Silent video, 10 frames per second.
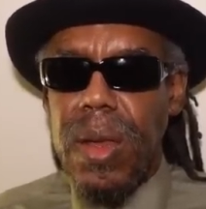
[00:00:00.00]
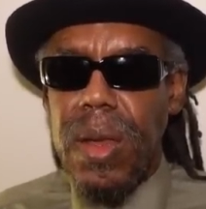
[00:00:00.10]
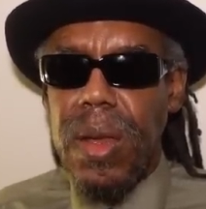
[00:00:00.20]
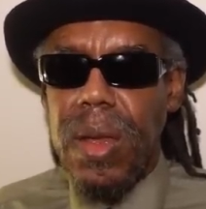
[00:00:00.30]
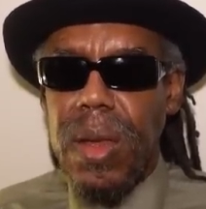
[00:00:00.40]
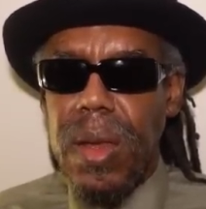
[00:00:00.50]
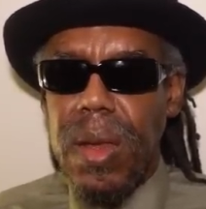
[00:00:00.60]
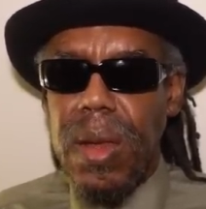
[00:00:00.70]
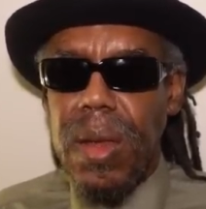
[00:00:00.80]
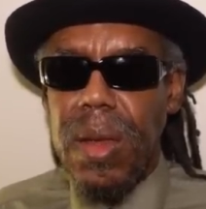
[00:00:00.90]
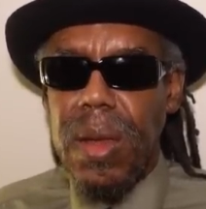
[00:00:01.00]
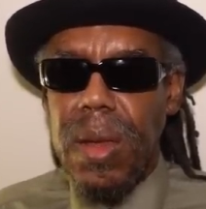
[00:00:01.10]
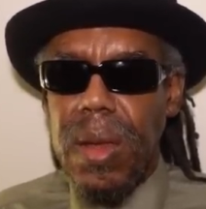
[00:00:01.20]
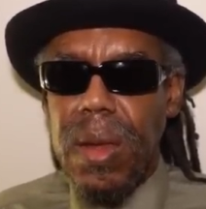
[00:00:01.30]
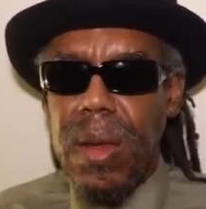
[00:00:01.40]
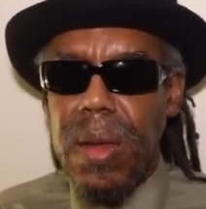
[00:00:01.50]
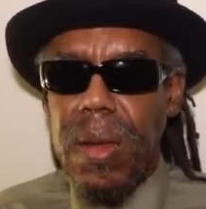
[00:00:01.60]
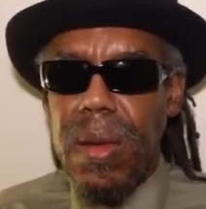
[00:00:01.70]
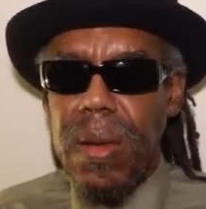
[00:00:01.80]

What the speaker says: [no speech]